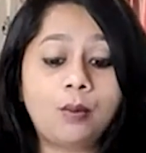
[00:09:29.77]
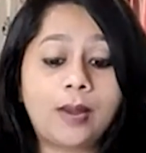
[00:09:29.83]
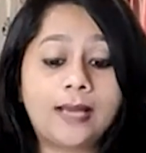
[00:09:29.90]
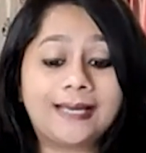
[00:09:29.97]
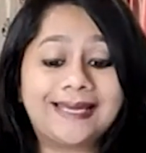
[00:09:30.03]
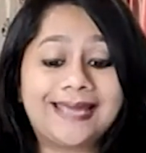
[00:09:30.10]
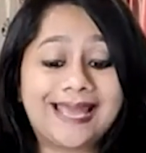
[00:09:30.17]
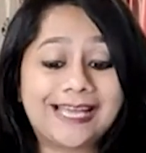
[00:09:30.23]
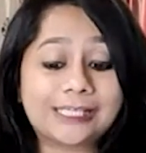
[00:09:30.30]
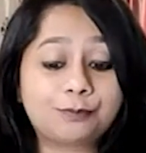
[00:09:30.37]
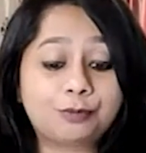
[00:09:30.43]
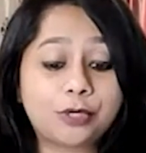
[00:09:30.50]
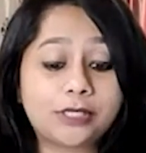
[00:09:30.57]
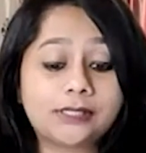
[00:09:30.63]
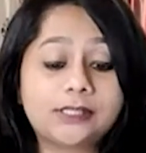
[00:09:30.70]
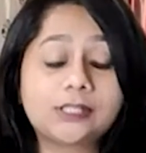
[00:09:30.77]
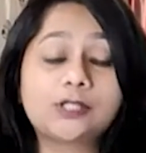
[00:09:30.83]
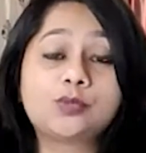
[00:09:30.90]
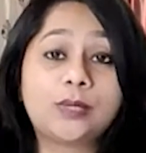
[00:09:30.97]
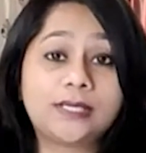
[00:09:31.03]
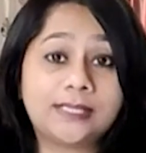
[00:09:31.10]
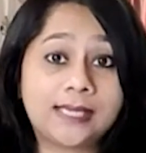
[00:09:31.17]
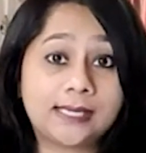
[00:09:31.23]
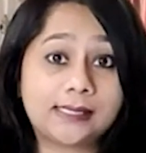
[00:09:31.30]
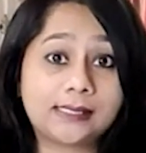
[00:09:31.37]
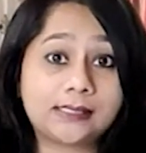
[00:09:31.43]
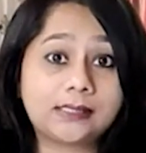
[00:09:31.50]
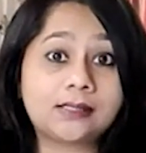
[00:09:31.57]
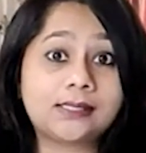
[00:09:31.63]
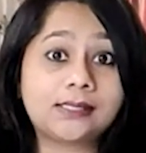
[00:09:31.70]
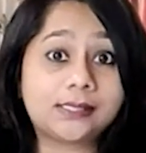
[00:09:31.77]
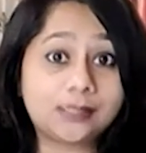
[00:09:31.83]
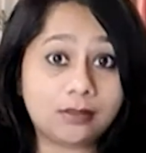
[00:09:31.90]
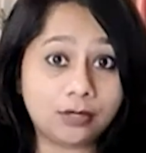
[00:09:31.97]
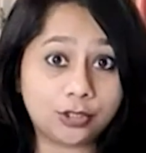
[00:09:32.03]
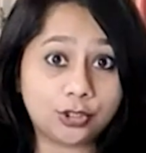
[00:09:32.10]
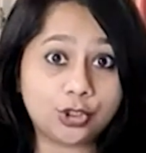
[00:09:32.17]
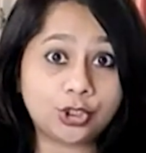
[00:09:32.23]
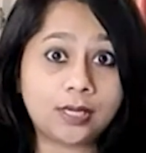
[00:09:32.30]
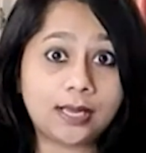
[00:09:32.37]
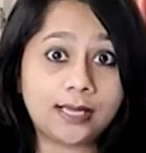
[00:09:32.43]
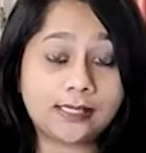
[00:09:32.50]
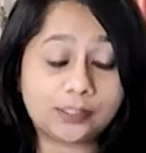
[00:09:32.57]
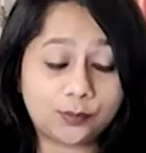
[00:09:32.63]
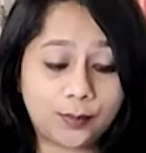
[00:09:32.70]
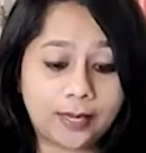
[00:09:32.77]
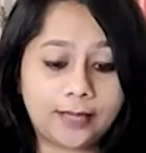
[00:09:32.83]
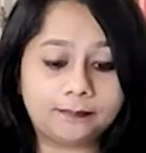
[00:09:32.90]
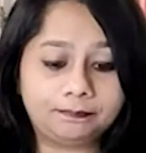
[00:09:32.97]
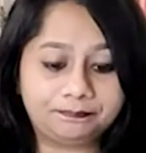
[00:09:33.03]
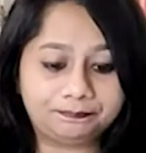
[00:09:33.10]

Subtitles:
while gas prices witnessed a surge as well.